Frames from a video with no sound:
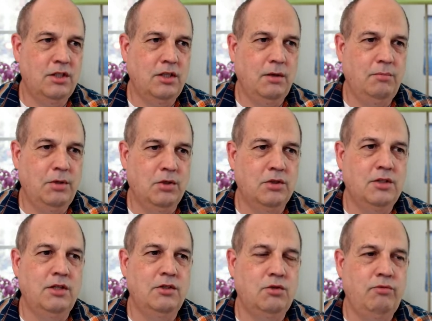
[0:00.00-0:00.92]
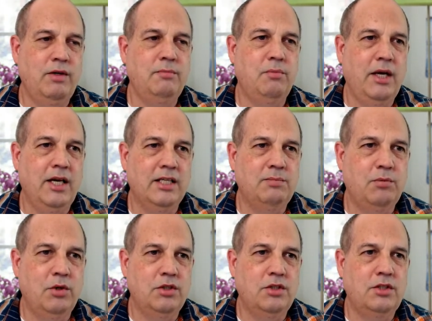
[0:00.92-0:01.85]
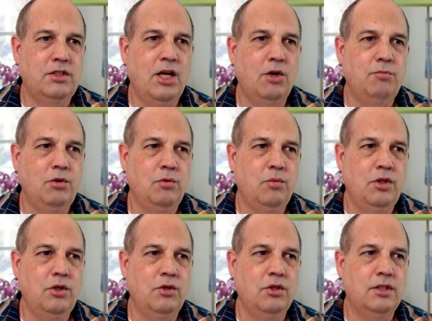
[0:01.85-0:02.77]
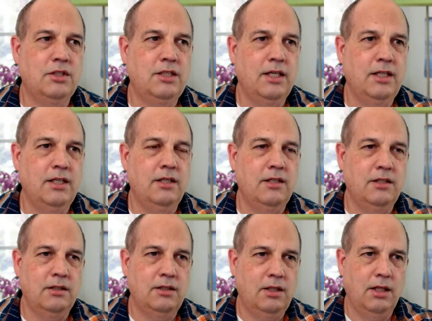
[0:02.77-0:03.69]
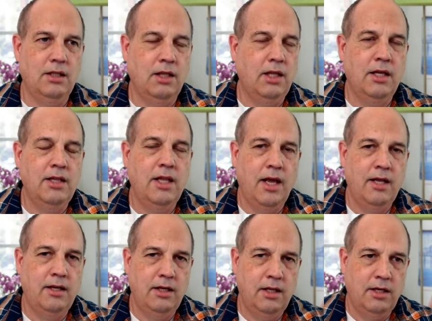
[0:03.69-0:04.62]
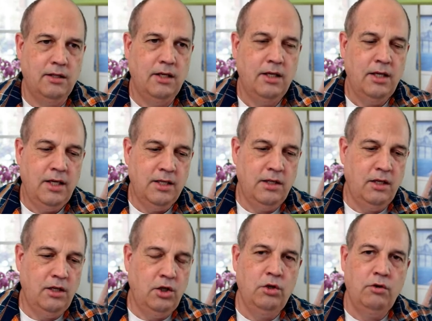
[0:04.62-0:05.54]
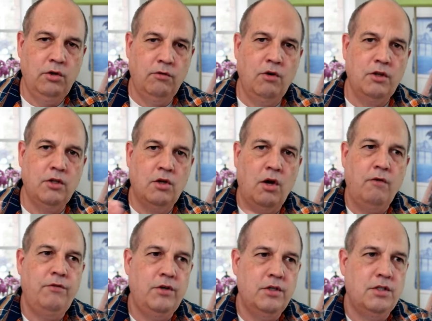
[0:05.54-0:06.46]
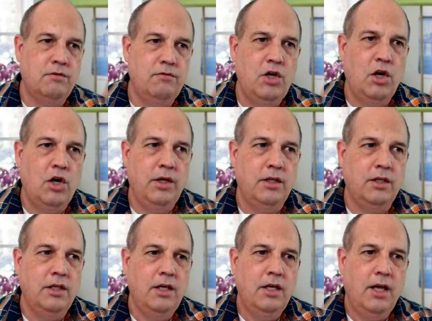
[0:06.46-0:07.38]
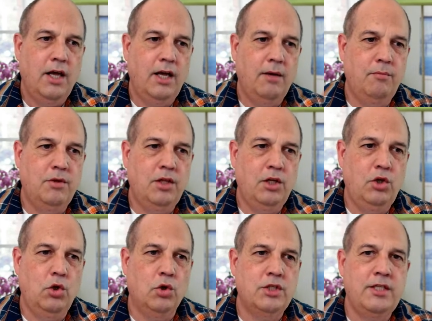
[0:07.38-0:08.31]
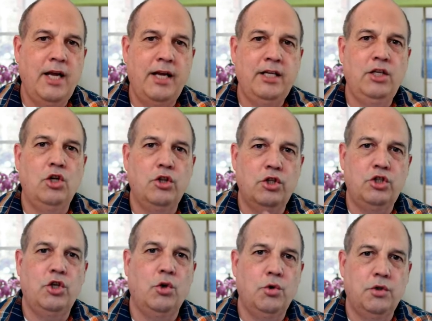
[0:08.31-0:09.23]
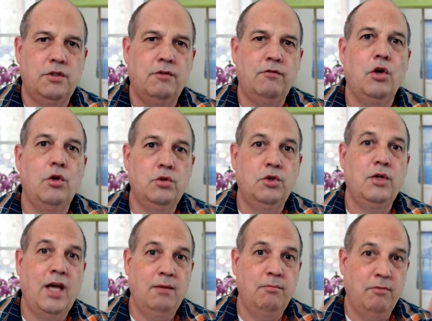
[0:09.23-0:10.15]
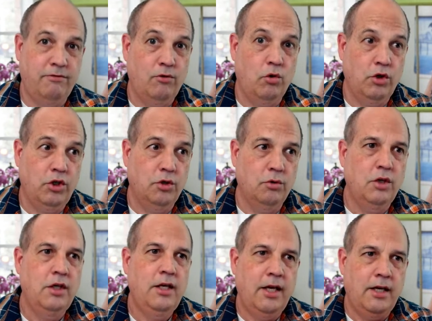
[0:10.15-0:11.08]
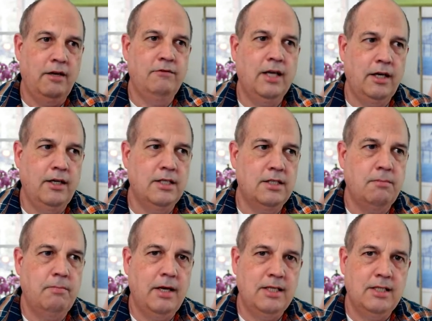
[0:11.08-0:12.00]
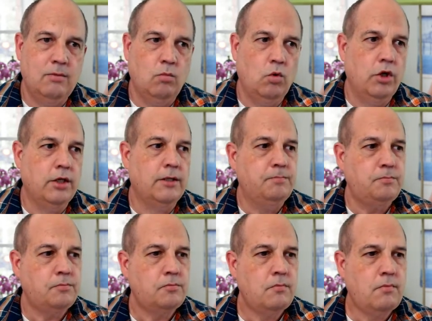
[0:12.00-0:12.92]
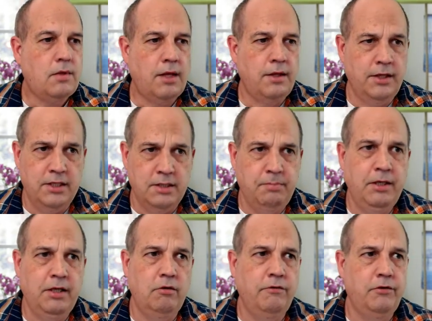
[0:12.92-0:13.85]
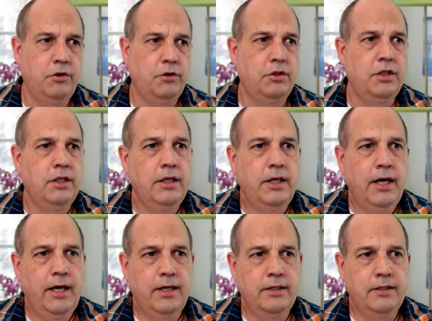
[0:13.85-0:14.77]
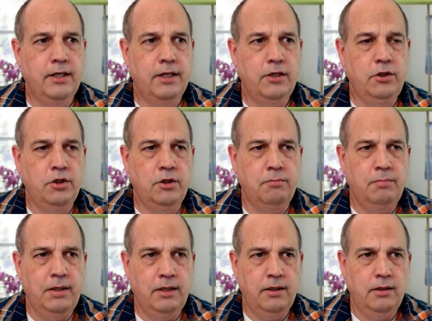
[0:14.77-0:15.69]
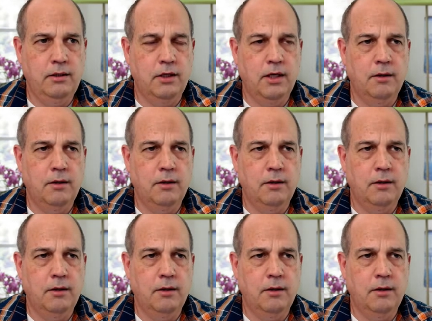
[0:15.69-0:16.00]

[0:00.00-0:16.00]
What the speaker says: because it's written by experts to help you with your study, and you've got the confidence of knowing that you're standing on the shoulders of those who came before you and have done this amazing work that is peer reviewed, and you can be